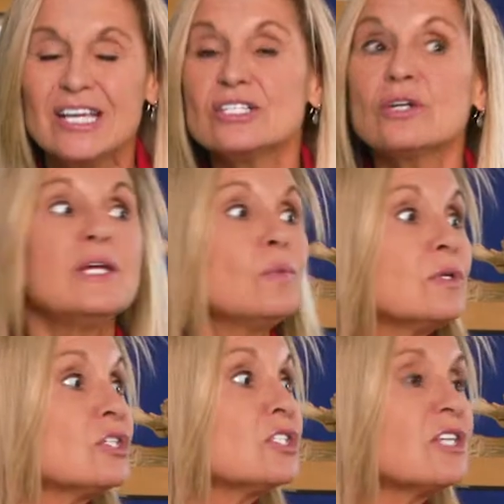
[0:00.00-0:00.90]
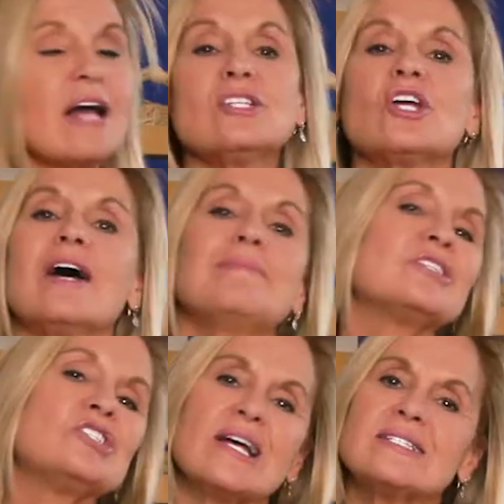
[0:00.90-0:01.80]
So it was such a
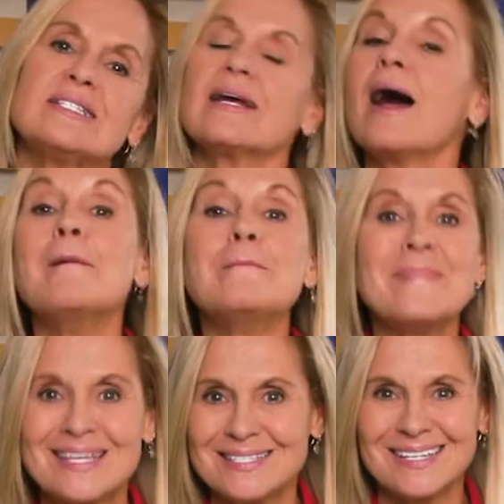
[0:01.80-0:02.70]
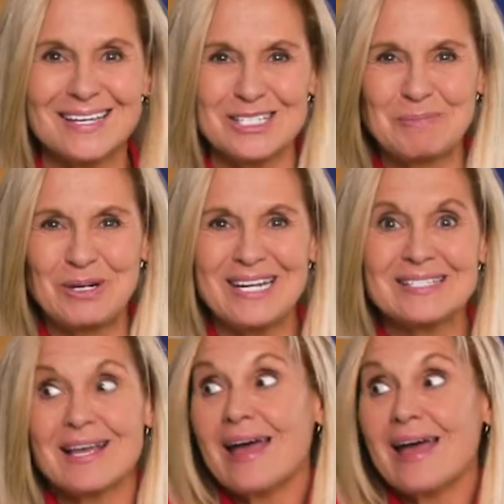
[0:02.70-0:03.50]
majestic, amazing experience,